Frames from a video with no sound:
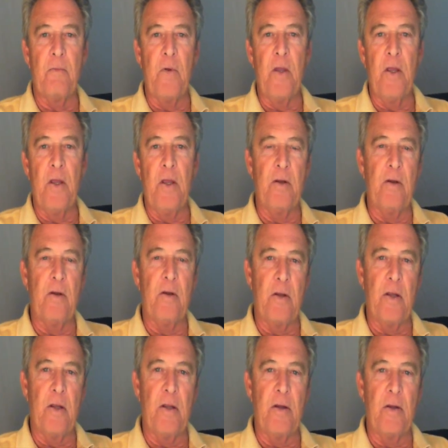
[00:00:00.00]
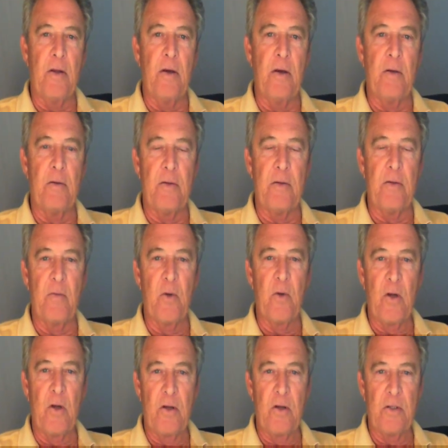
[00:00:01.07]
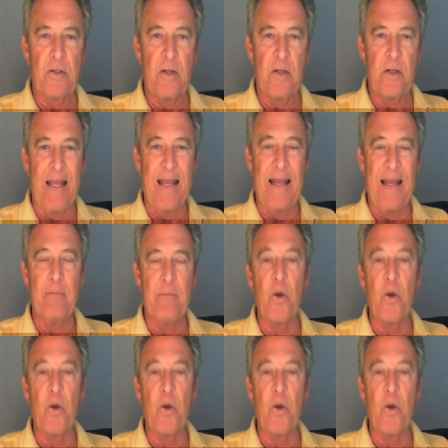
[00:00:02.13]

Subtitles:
in labor cost and